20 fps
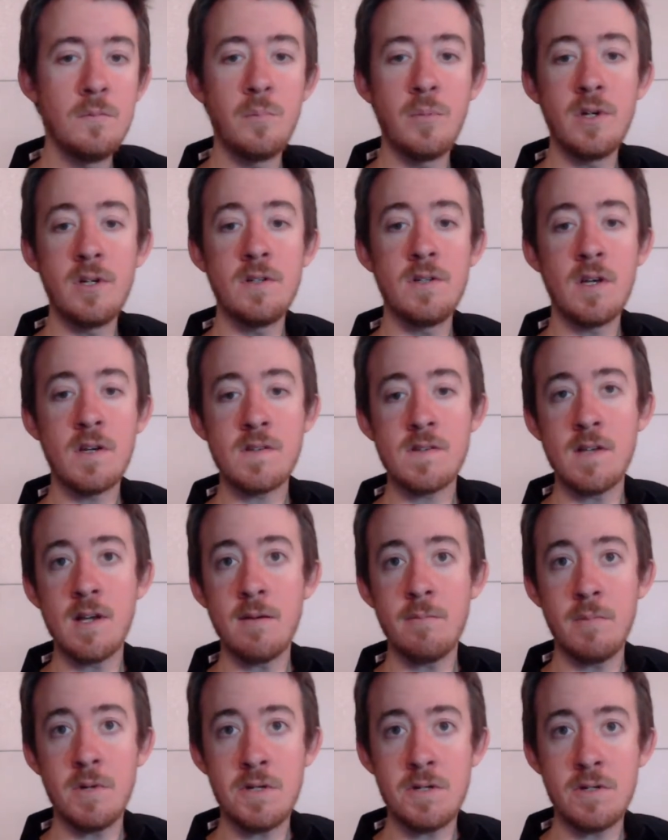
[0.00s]
but it does
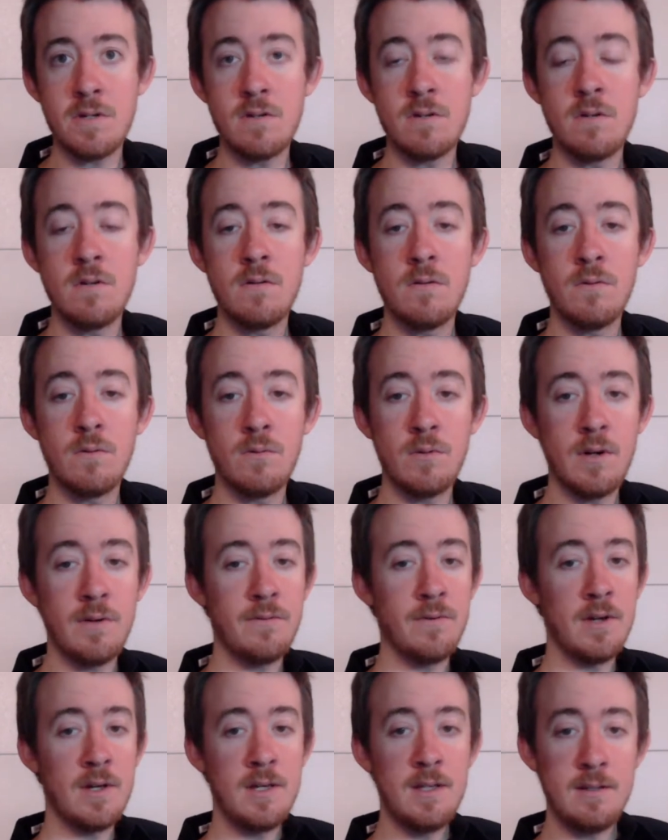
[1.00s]
not mention
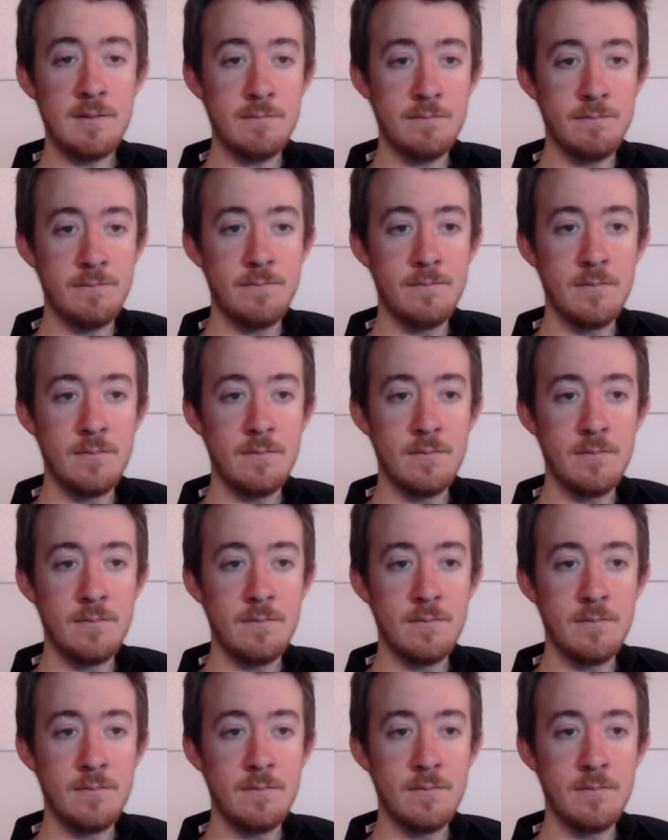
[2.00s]
Rephaim.